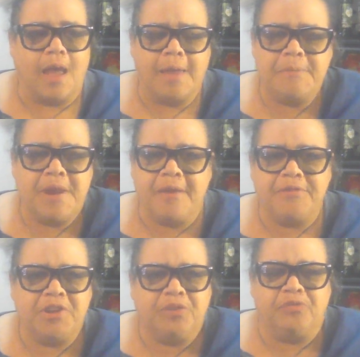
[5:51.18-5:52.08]
I mean,
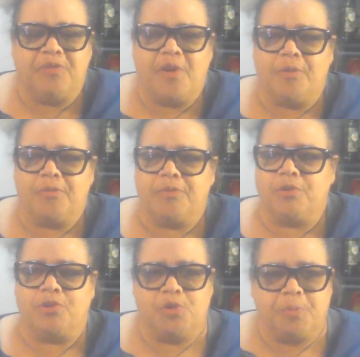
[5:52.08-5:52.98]
I've just felt
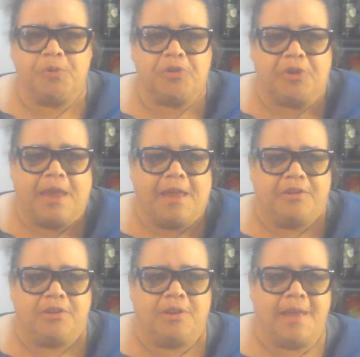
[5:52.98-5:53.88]
super
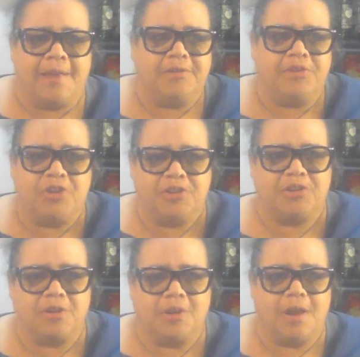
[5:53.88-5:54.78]
sketched. That is
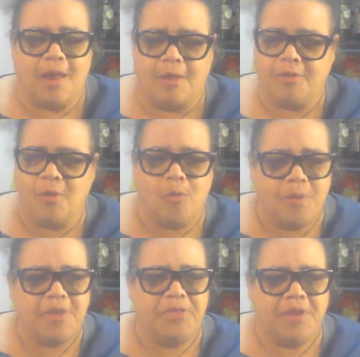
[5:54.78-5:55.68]
just the
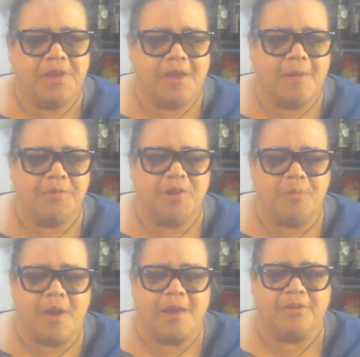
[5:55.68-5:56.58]
only thing that comes to
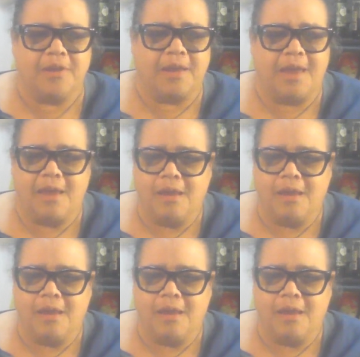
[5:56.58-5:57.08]
mind is like,